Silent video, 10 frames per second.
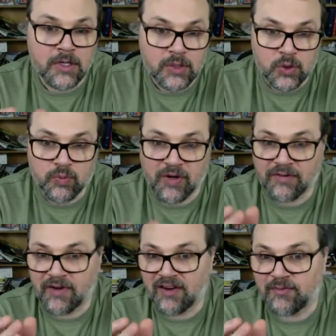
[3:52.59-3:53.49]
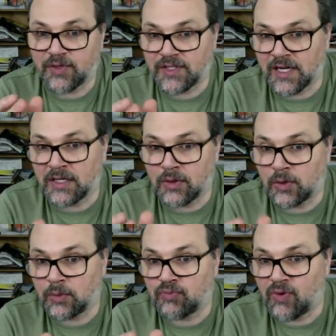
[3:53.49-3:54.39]
2.5%
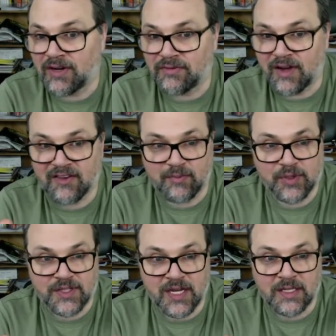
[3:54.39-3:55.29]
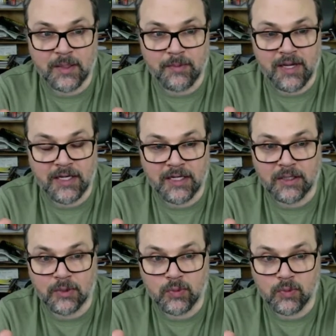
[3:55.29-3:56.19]
or 0.5%, depending on